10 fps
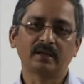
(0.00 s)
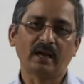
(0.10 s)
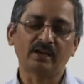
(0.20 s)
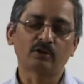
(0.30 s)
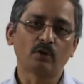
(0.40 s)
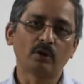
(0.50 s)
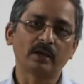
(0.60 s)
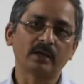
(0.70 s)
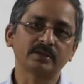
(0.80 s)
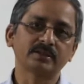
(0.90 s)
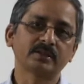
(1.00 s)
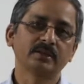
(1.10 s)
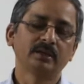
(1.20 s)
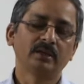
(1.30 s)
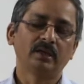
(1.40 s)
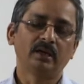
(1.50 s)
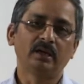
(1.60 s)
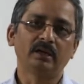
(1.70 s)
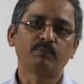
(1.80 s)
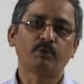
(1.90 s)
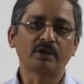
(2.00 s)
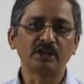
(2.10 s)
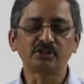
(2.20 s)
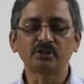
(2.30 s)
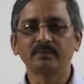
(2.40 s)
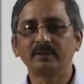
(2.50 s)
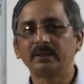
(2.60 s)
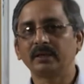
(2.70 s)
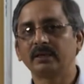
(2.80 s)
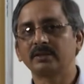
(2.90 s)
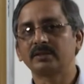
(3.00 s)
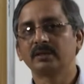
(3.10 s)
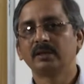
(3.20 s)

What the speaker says: encoders, potentiometers,